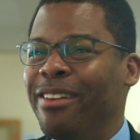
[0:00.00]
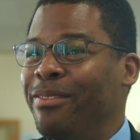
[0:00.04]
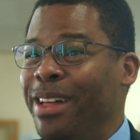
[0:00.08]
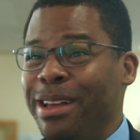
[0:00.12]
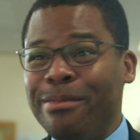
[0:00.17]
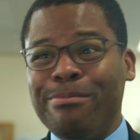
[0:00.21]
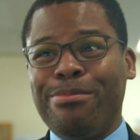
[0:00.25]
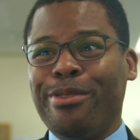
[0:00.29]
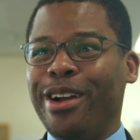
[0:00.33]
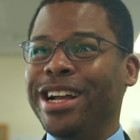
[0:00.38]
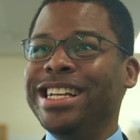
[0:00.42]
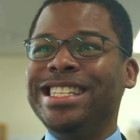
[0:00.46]
I'm
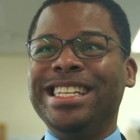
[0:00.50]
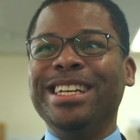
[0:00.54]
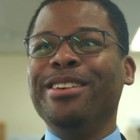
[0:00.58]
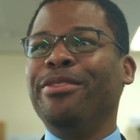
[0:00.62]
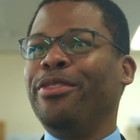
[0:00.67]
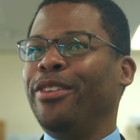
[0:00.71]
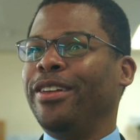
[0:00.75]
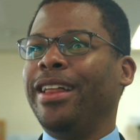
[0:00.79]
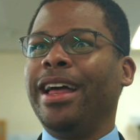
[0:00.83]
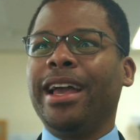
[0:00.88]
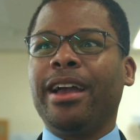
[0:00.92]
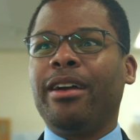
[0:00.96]
like bracing
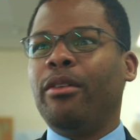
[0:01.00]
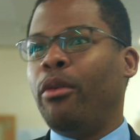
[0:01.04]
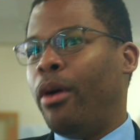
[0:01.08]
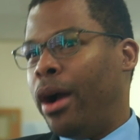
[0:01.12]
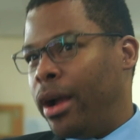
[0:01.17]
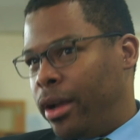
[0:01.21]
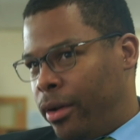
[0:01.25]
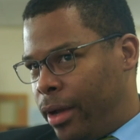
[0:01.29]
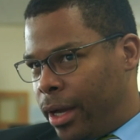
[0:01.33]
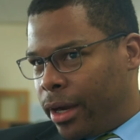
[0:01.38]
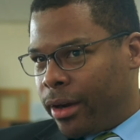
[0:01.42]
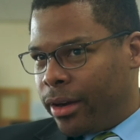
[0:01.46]
for like, why
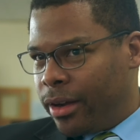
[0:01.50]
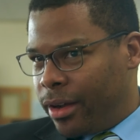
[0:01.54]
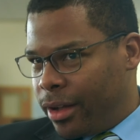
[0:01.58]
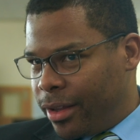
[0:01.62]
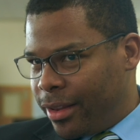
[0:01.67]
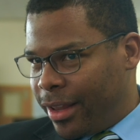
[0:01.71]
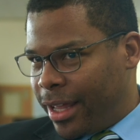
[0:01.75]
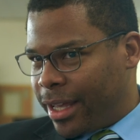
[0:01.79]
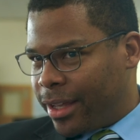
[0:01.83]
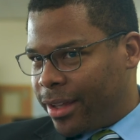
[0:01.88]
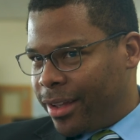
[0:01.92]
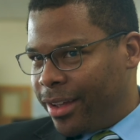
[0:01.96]
are you here?
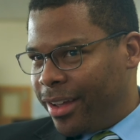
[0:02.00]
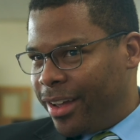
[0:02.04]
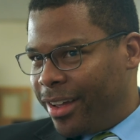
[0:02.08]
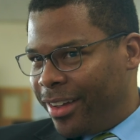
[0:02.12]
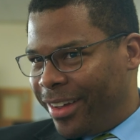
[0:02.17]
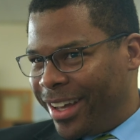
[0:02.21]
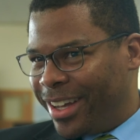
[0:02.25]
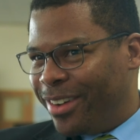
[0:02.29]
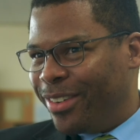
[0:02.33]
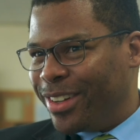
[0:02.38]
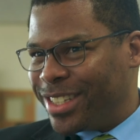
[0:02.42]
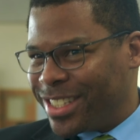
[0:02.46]
Like,
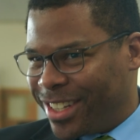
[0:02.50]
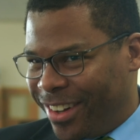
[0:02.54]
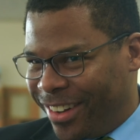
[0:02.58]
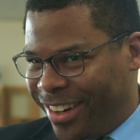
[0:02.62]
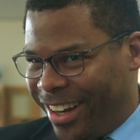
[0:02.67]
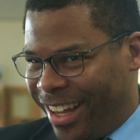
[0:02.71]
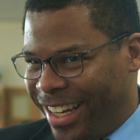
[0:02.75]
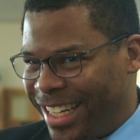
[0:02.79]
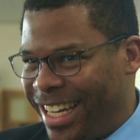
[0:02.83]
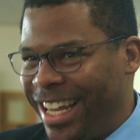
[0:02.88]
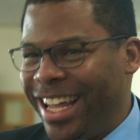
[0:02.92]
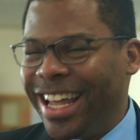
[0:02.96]
like what's going
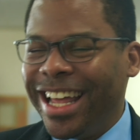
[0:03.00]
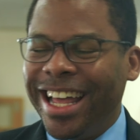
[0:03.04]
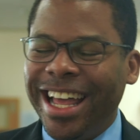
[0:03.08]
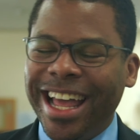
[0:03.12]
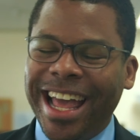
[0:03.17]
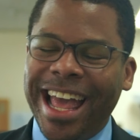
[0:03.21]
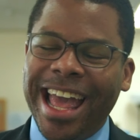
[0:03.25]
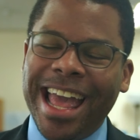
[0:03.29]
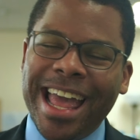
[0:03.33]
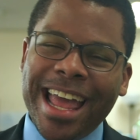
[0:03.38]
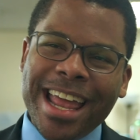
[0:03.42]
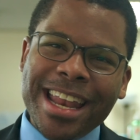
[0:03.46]
on?
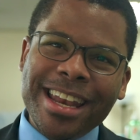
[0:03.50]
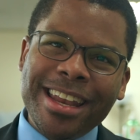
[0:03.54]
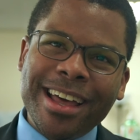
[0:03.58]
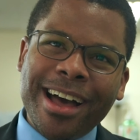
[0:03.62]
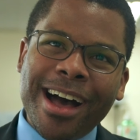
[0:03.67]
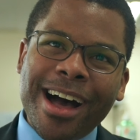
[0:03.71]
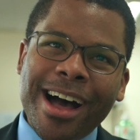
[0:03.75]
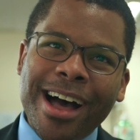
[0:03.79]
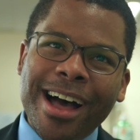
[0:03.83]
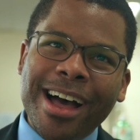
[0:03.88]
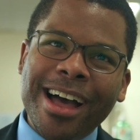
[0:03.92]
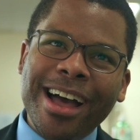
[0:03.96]
And
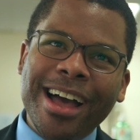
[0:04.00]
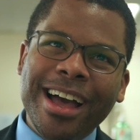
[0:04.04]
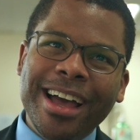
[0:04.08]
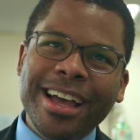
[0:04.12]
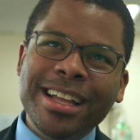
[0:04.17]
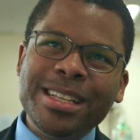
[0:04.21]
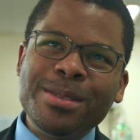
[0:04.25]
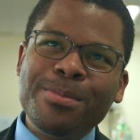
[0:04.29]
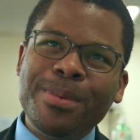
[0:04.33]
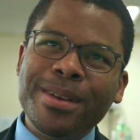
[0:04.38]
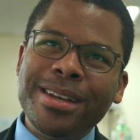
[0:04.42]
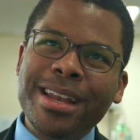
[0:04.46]
uh,
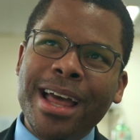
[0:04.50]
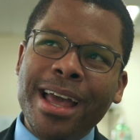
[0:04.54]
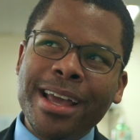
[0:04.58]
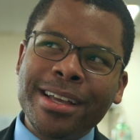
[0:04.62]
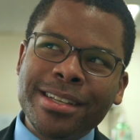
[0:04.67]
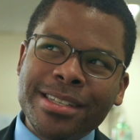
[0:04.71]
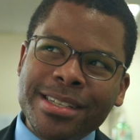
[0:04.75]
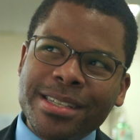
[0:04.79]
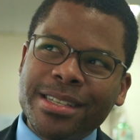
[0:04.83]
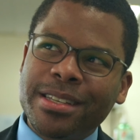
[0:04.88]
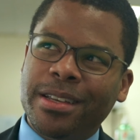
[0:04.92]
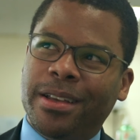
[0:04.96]
it's been
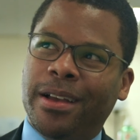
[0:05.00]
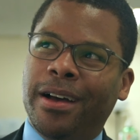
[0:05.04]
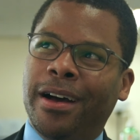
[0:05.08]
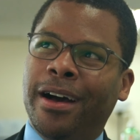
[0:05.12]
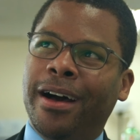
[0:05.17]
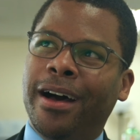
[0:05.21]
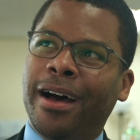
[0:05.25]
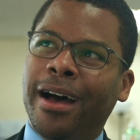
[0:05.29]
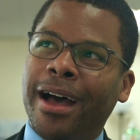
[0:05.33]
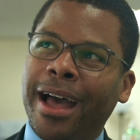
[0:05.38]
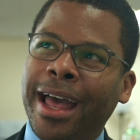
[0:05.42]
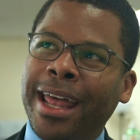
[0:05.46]
nice.
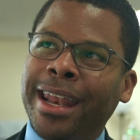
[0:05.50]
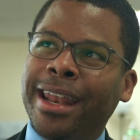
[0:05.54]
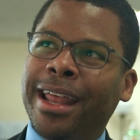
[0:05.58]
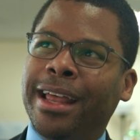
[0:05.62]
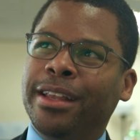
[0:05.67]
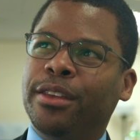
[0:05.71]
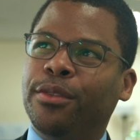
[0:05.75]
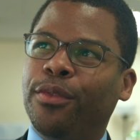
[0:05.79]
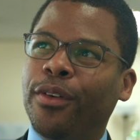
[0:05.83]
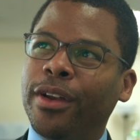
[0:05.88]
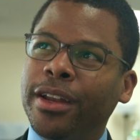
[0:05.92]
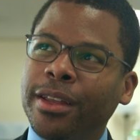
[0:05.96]
Uh, and
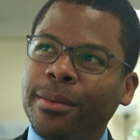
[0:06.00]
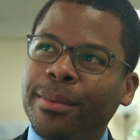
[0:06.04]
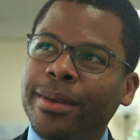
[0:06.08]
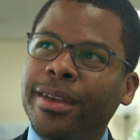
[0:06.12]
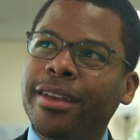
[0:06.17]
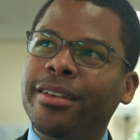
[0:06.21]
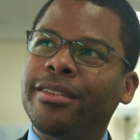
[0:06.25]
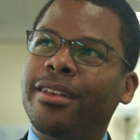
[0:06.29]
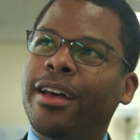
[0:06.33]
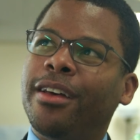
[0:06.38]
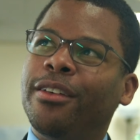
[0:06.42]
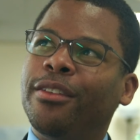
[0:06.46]
that's funny
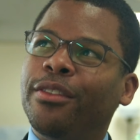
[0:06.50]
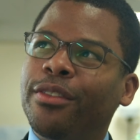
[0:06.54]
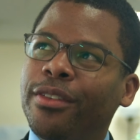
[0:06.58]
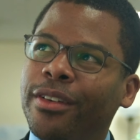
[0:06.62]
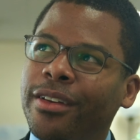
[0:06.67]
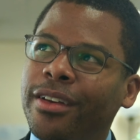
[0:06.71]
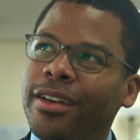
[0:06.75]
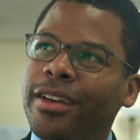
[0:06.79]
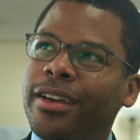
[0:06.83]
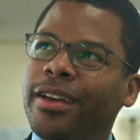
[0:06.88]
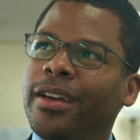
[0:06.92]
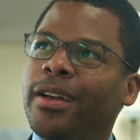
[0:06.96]
because I've,
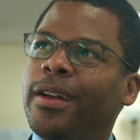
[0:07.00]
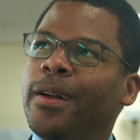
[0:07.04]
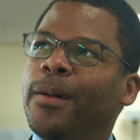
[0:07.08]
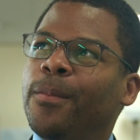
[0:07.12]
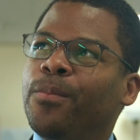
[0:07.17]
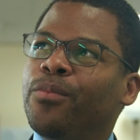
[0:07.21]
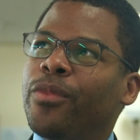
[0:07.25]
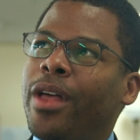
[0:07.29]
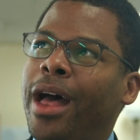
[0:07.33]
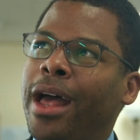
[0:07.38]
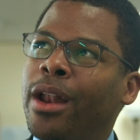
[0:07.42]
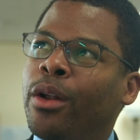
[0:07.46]

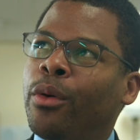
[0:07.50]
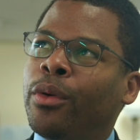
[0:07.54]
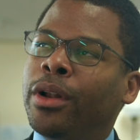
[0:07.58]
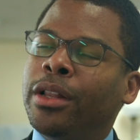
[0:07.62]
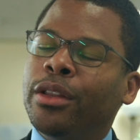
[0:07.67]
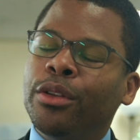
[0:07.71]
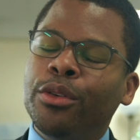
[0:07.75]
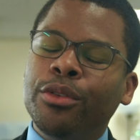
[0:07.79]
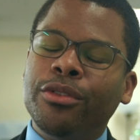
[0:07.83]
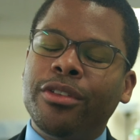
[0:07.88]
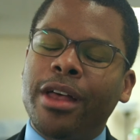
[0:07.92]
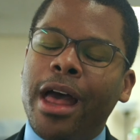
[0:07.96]
I don't want to
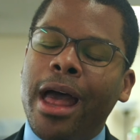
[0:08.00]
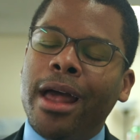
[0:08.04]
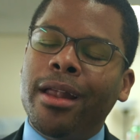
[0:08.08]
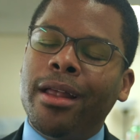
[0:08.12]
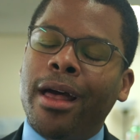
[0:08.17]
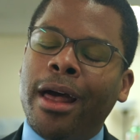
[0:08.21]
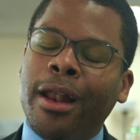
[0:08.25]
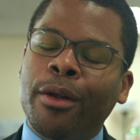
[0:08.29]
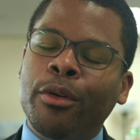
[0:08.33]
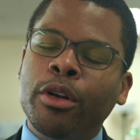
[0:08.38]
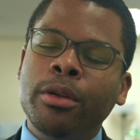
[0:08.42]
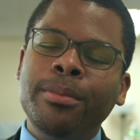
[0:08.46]
lose that.
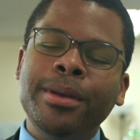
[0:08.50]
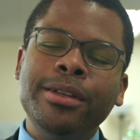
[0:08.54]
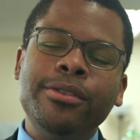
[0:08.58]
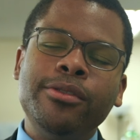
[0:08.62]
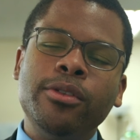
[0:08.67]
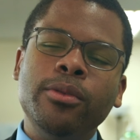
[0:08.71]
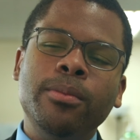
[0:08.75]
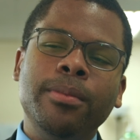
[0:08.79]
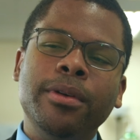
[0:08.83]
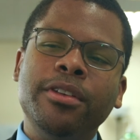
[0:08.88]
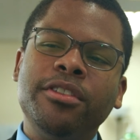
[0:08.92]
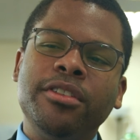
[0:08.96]
I don't want to be
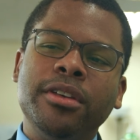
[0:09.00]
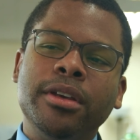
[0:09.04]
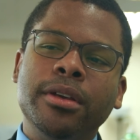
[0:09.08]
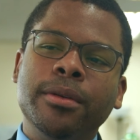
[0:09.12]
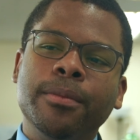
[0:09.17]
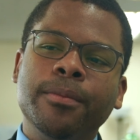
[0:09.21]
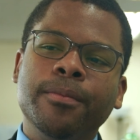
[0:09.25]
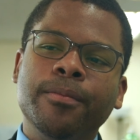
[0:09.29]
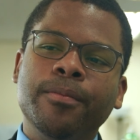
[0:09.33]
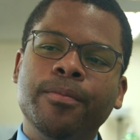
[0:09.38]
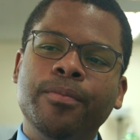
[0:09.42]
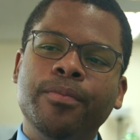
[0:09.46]
too busy
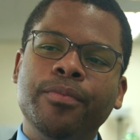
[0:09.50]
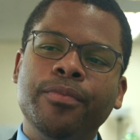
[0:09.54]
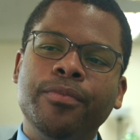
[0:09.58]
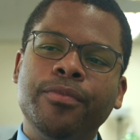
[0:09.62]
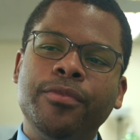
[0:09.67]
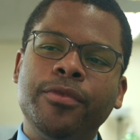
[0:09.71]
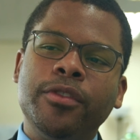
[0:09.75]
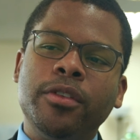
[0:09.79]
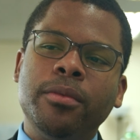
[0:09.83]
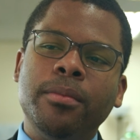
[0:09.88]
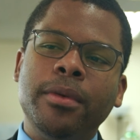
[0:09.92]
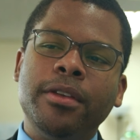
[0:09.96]

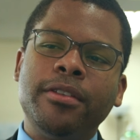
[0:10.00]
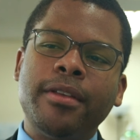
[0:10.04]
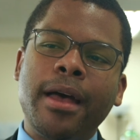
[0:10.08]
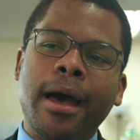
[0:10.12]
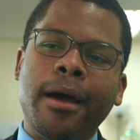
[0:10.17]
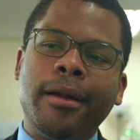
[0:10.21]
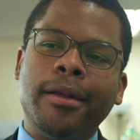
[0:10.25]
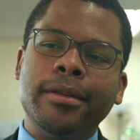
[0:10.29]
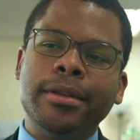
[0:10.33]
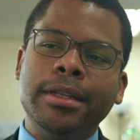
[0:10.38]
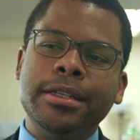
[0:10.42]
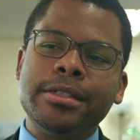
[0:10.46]
to miss
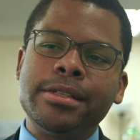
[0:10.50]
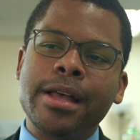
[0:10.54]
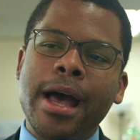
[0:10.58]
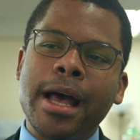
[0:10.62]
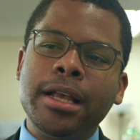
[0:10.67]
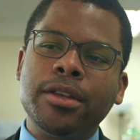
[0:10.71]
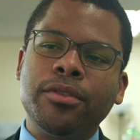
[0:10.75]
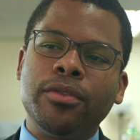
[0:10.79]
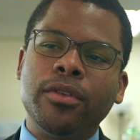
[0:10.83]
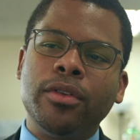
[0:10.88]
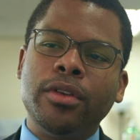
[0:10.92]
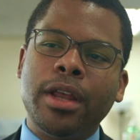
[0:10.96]
out on these
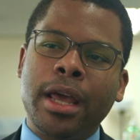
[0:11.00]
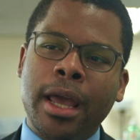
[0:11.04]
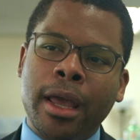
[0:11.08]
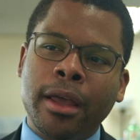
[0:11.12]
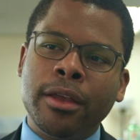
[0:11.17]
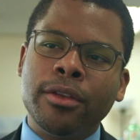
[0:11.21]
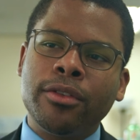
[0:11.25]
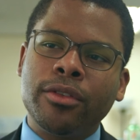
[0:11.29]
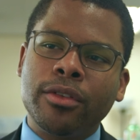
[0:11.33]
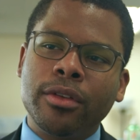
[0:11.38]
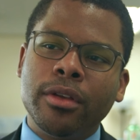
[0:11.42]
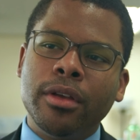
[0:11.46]
last few
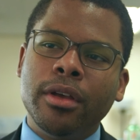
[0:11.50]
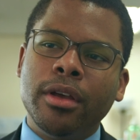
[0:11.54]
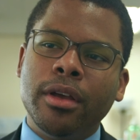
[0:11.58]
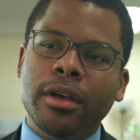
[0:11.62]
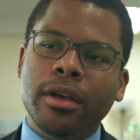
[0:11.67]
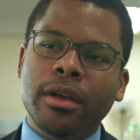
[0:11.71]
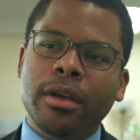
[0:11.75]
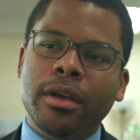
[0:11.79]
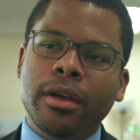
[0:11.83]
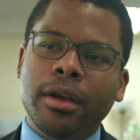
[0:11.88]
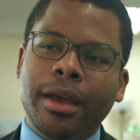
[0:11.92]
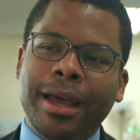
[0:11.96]
days.
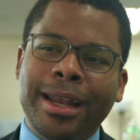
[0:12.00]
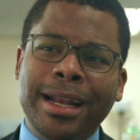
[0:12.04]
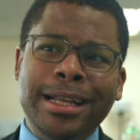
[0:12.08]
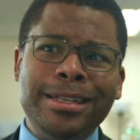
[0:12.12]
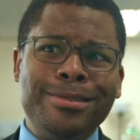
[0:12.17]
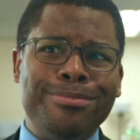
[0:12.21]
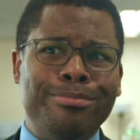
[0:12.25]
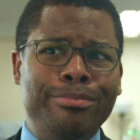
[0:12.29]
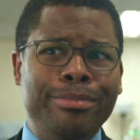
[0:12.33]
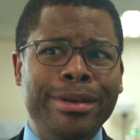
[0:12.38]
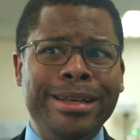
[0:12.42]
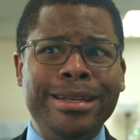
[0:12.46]
And
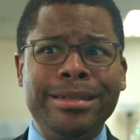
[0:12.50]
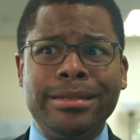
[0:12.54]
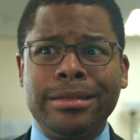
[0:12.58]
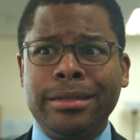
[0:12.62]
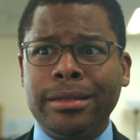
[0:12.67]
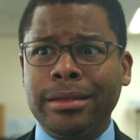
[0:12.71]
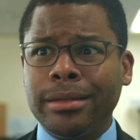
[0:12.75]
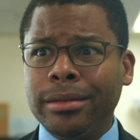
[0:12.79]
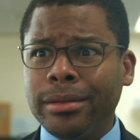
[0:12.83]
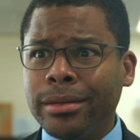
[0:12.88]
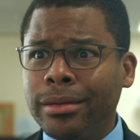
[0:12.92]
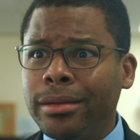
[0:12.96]
it's busy.
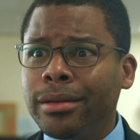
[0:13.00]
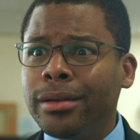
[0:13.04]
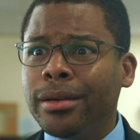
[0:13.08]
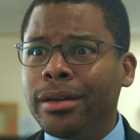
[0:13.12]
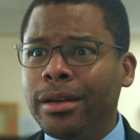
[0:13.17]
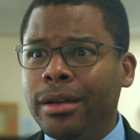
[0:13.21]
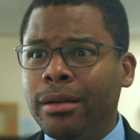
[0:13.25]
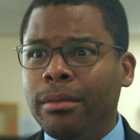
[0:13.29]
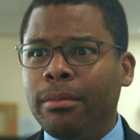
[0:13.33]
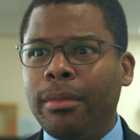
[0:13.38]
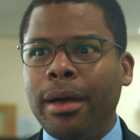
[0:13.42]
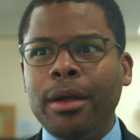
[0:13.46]

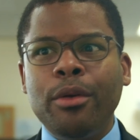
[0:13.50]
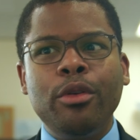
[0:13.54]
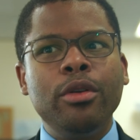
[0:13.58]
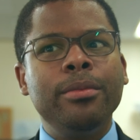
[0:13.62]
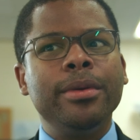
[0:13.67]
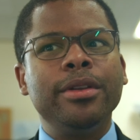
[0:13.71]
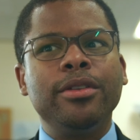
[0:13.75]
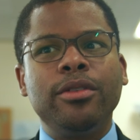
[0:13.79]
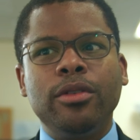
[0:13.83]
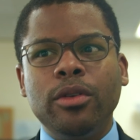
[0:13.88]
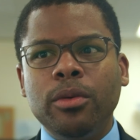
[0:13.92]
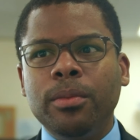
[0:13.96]
But I don't want
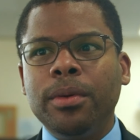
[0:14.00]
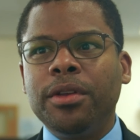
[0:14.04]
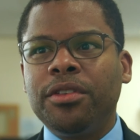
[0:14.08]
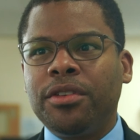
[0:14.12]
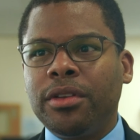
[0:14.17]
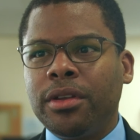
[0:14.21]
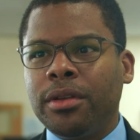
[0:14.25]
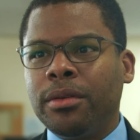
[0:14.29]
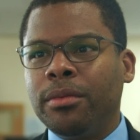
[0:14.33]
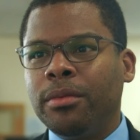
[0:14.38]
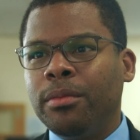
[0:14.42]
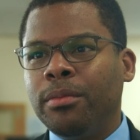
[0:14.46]
to be too
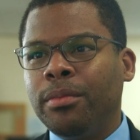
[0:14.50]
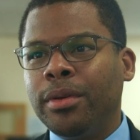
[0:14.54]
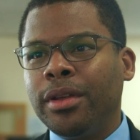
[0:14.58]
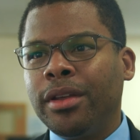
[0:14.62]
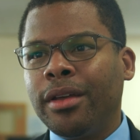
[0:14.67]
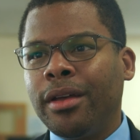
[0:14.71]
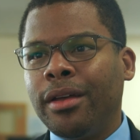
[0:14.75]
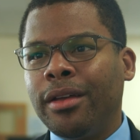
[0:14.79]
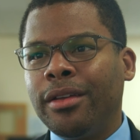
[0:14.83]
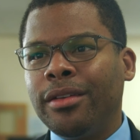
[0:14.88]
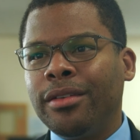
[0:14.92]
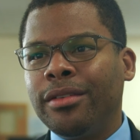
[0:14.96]
busy
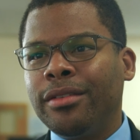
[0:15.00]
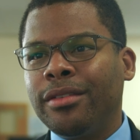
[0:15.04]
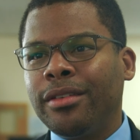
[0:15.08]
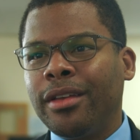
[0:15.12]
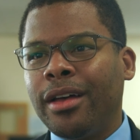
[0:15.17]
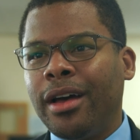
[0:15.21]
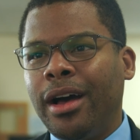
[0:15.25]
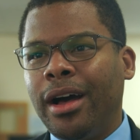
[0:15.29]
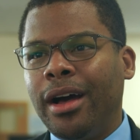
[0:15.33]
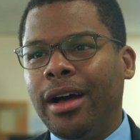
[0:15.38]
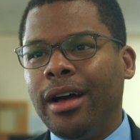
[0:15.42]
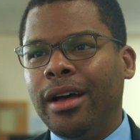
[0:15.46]
because
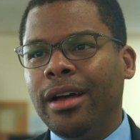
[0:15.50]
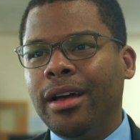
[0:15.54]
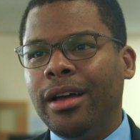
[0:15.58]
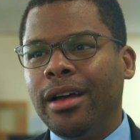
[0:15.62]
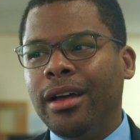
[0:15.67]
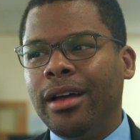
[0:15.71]
uh,